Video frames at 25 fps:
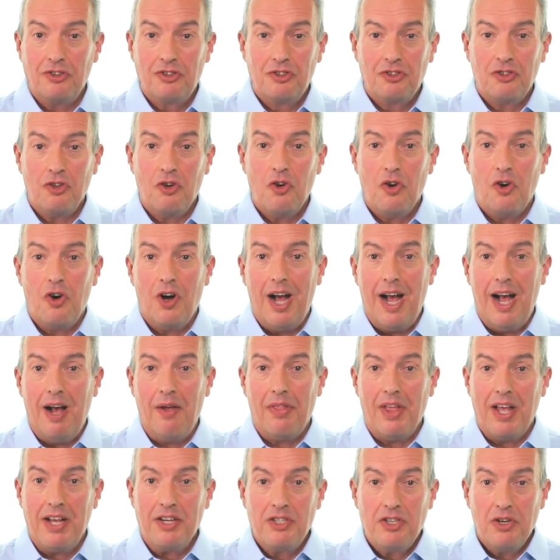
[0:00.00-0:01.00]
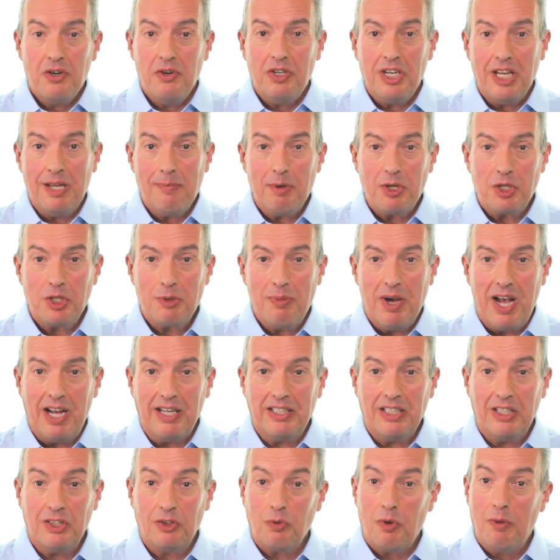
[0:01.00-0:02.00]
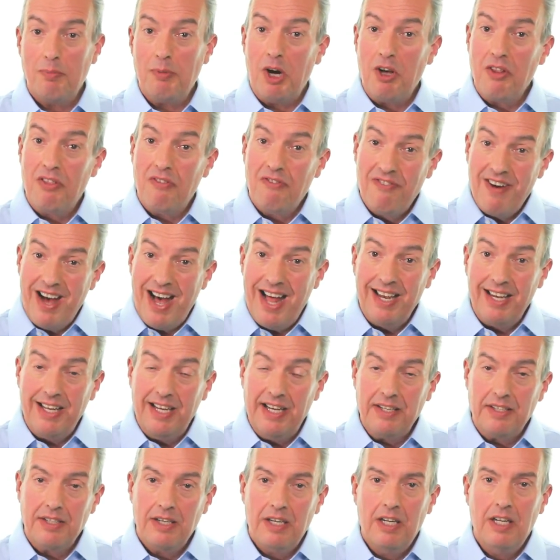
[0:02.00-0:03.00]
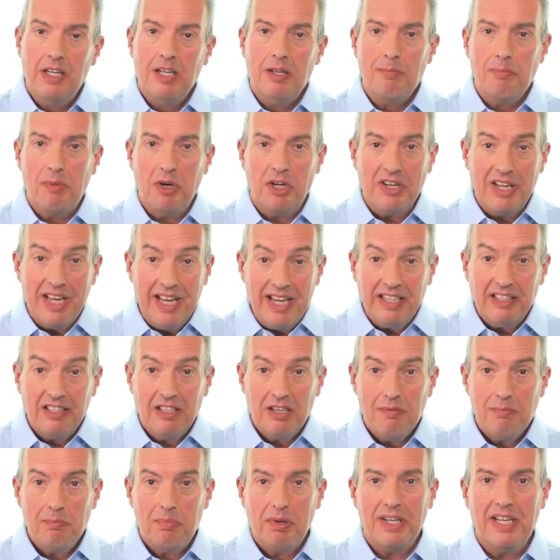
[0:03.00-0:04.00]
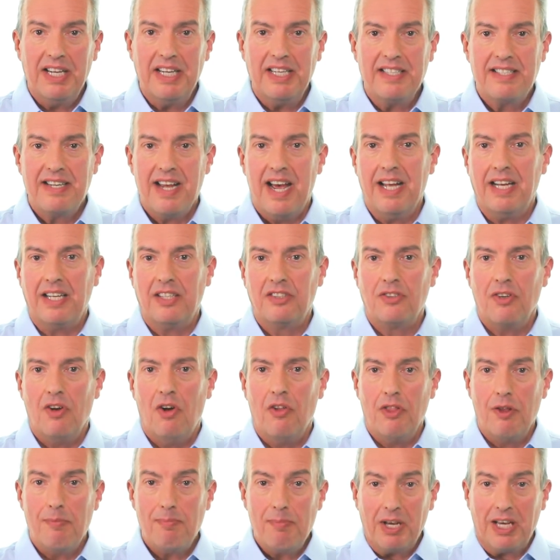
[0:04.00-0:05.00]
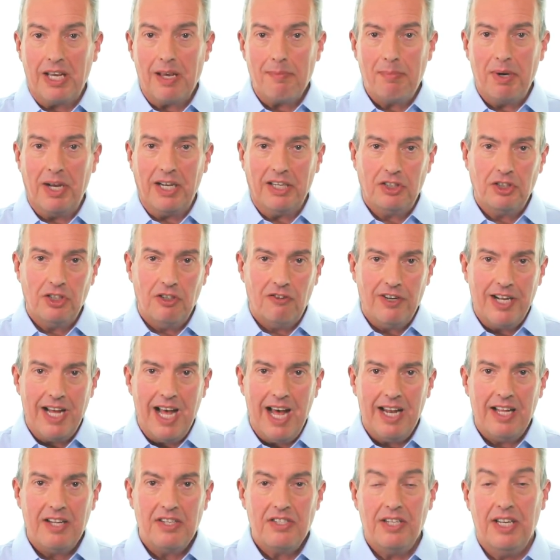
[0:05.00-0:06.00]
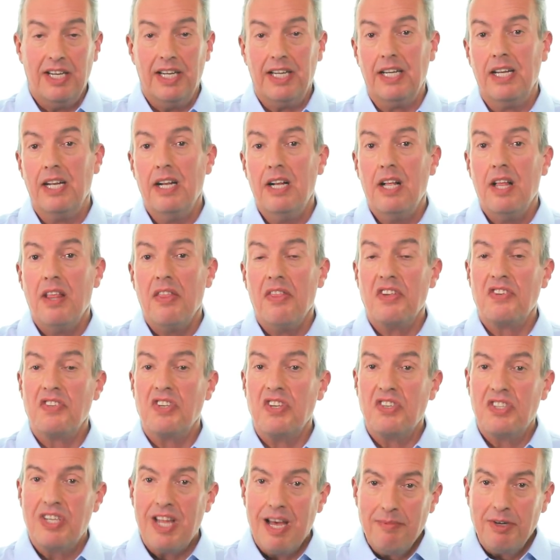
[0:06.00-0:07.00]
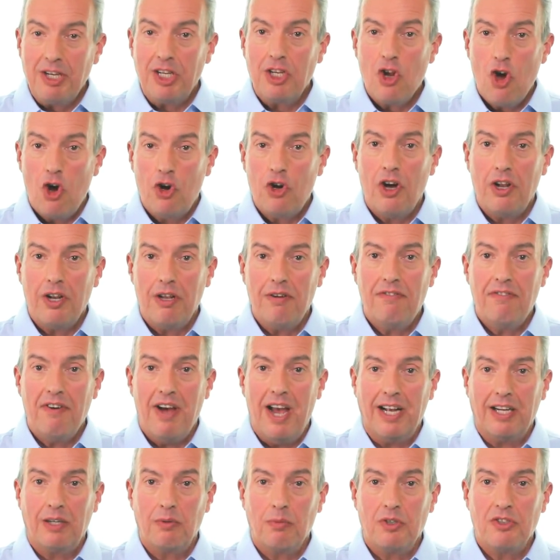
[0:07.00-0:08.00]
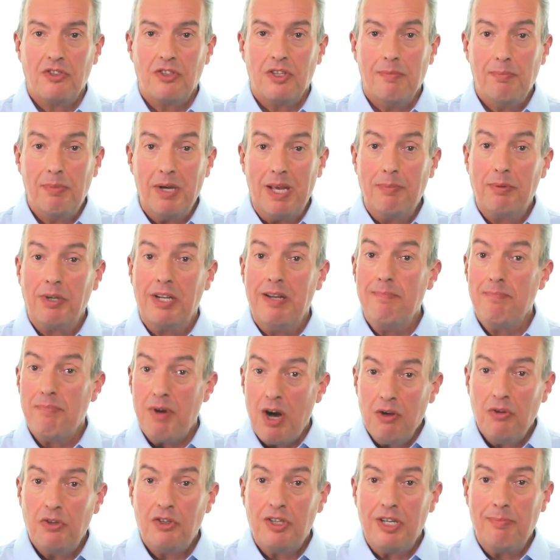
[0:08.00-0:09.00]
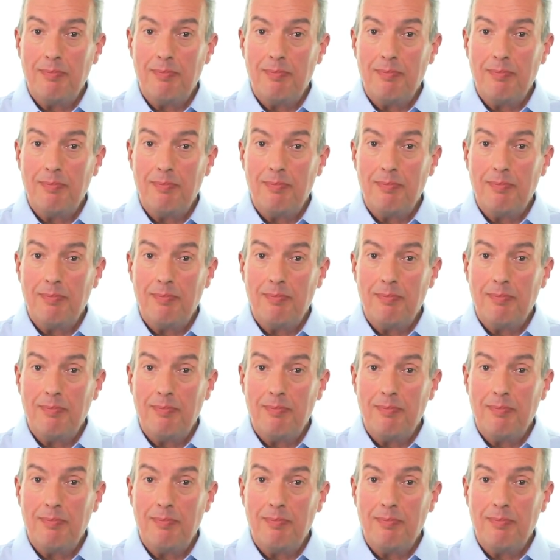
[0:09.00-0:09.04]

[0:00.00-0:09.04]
saw how their 2D perspectives were both valid but incomplete takes on the bigger picture reality, the systemic knock-on effect was that people in both